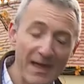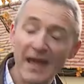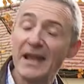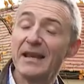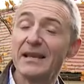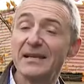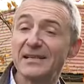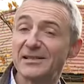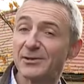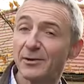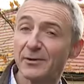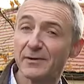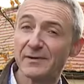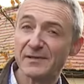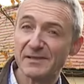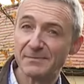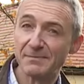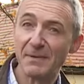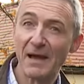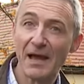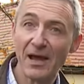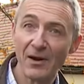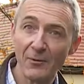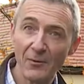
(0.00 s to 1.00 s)
any sort of
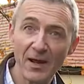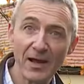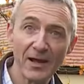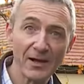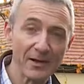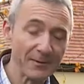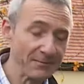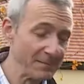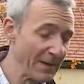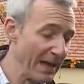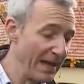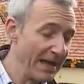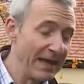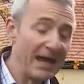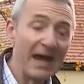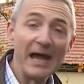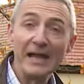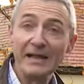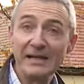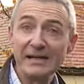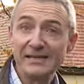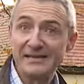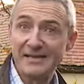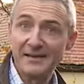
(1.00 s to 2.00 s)
spare wheel.
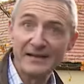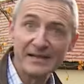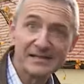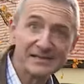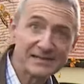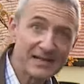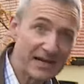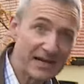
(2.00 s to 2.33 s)
At least in this